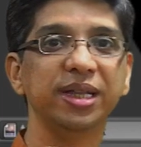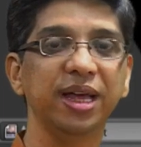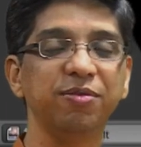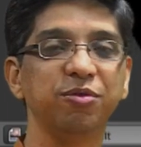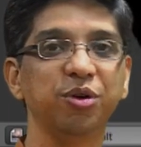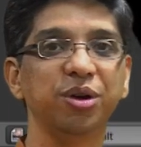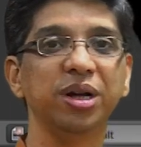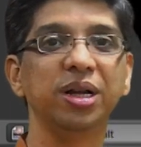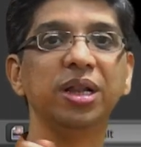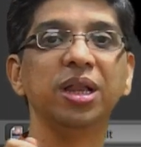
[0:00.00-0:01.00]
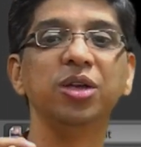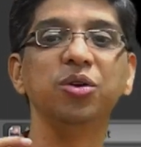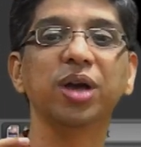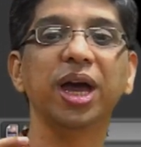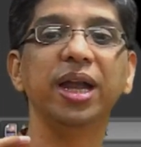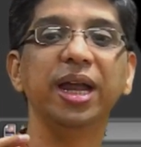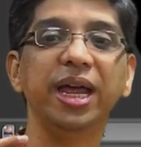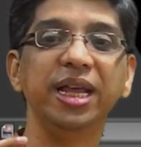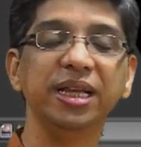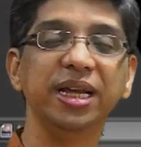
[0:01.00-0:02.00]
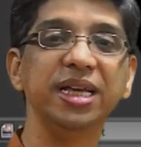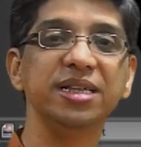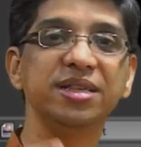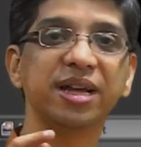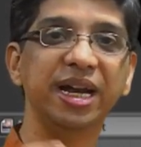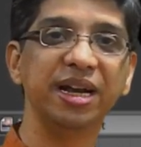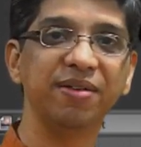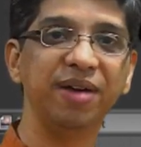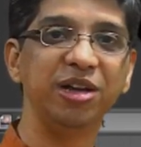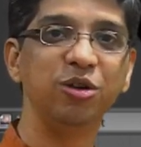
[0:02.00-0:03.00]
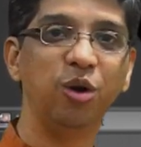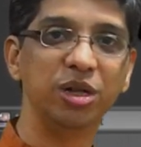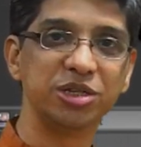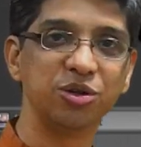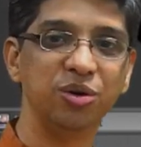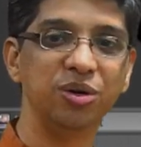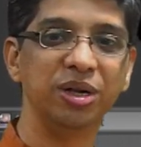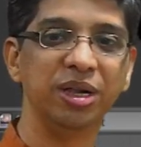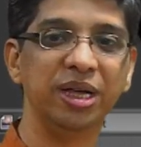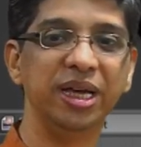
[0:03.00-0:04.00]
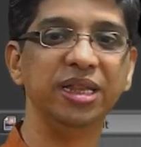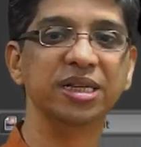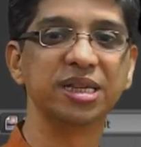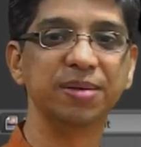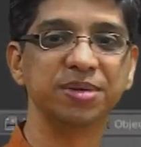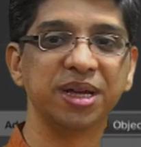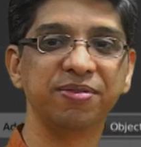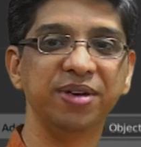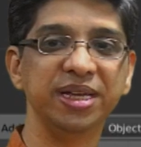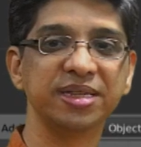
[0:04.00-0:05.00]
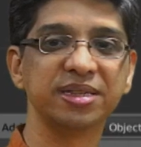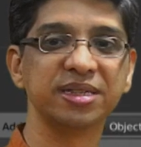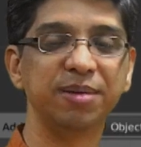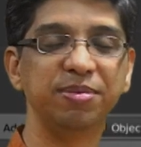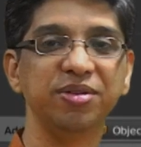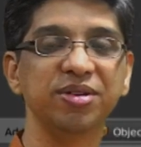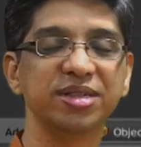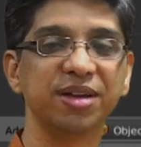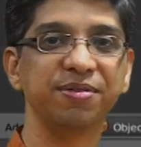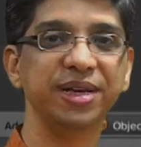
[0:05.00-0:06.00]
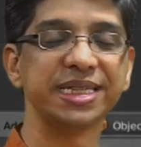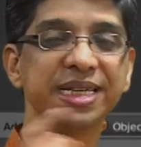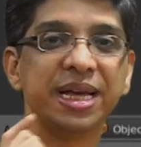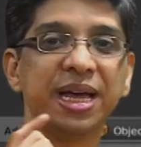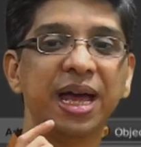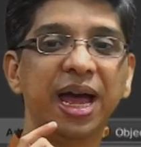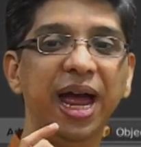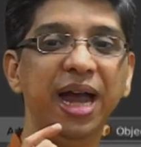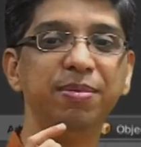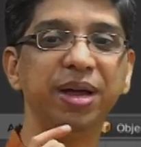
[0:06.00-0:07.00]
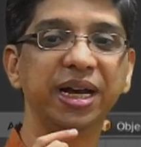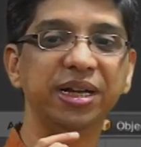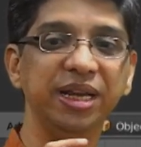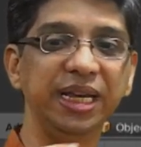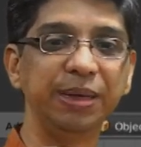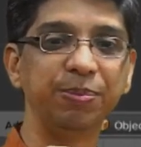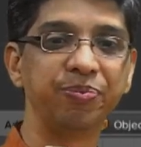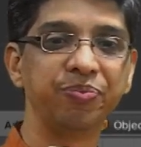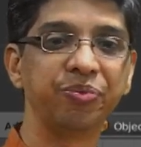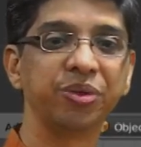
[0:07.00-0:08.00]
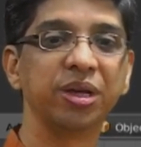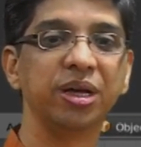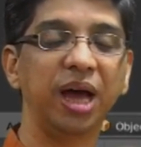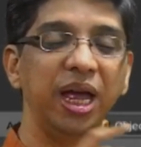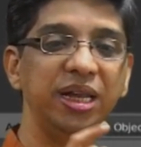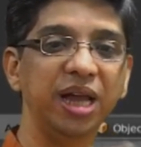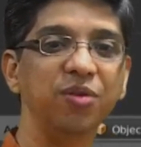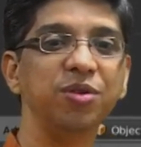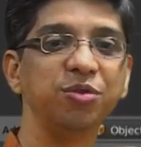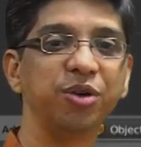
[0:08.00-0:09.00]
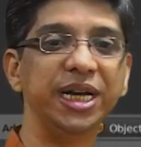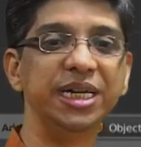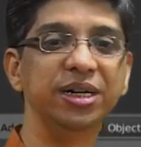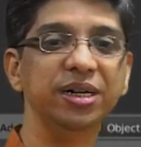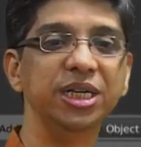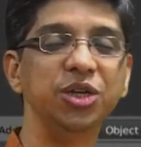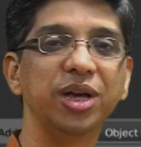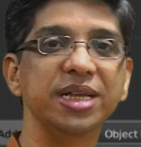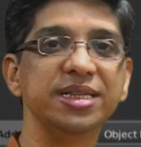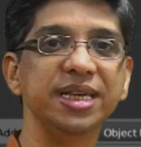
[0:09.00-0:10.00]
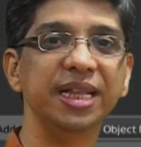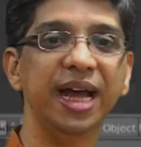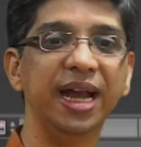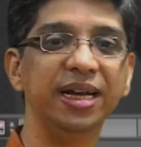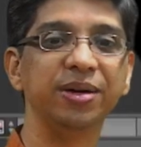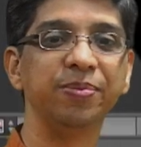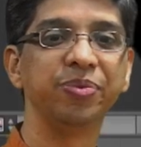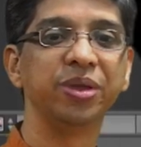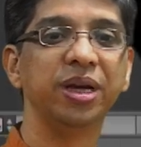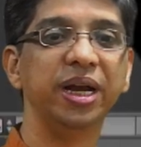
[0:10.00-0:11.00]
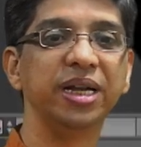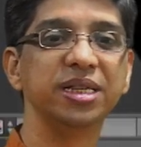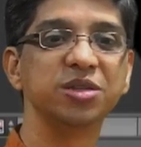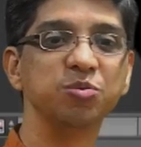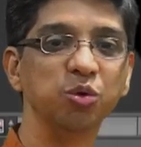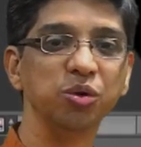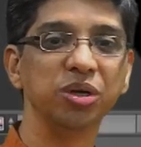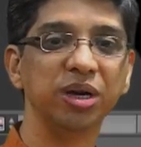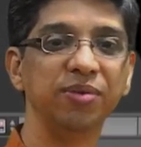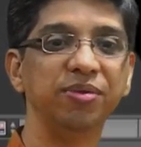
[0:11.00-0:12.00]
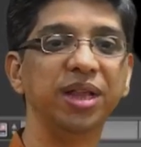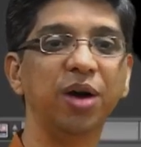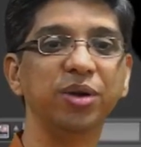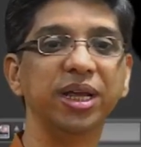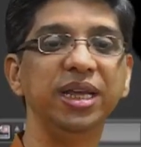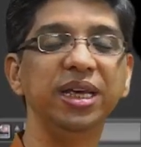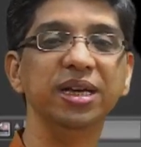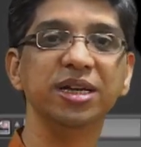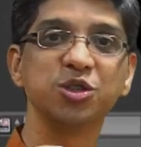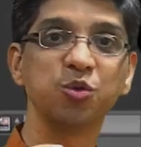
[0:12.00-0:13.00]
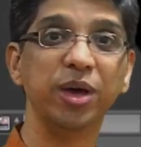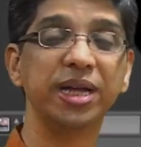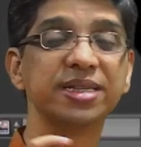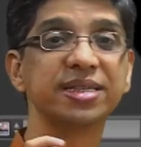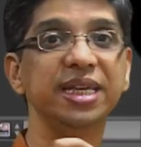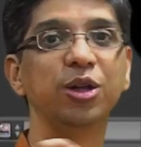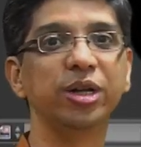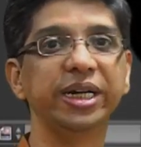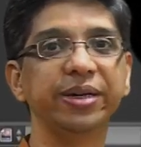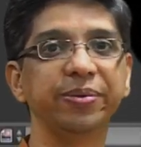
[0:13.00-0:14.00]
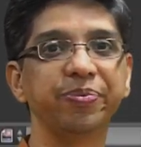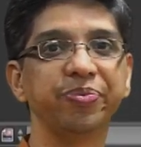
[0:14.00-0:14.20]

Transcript: Therefore, you can increase the render value also in the subsurface, subdivision surface, and make it 3. Now if you render, you can see that it is smooth without any squares seen on it.